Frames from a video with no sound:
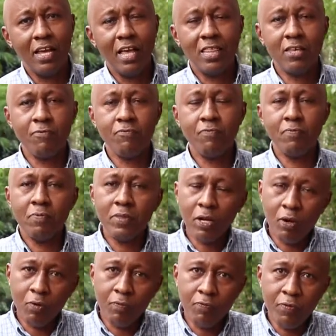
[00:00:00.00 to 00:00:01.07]
The
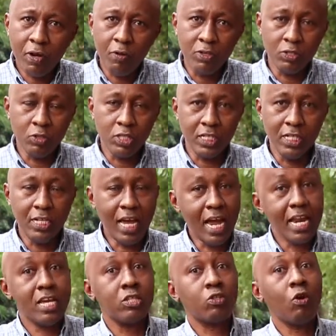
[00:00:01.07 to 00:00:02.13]
fellow is not in, and
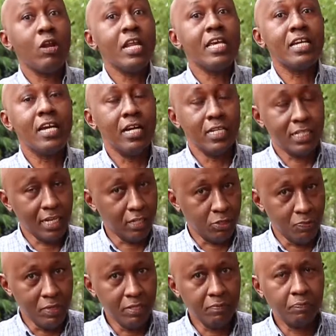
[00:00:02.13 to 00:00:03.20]
his colleague tells
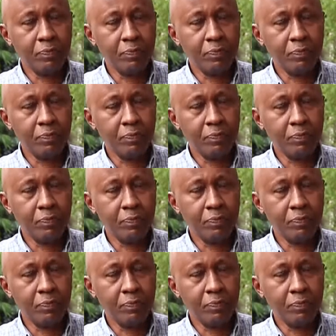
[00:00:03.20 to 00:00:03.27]
me